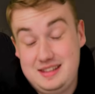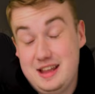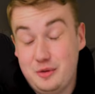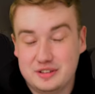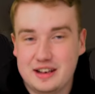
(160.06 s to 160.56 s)

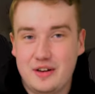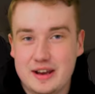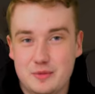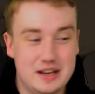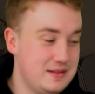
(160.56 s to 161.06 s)
I was
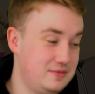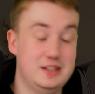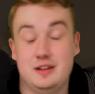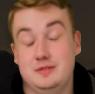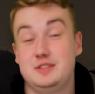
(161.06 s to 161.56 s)
lying. Well, he,
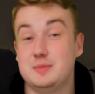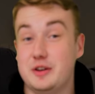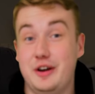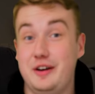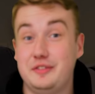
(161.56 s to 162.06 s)
you know, she
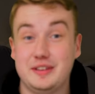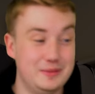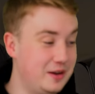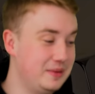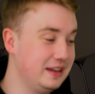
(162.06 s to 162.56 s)
might not have. He
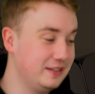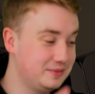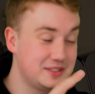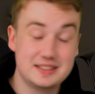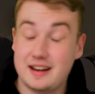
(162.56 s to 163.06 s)
might
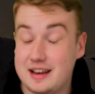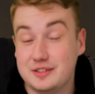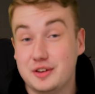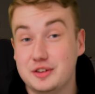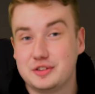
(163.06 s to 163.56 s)
be standing
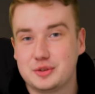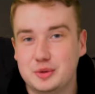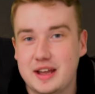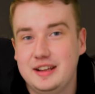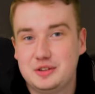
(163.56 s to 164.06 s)
outside the
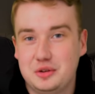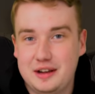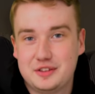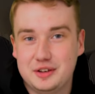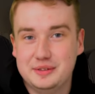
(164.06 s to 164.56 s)
school gates all
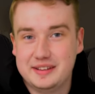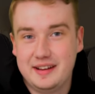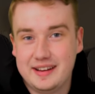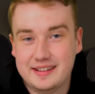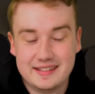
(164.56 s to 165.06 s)
afternoon
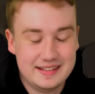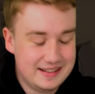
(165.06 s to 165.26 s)
today.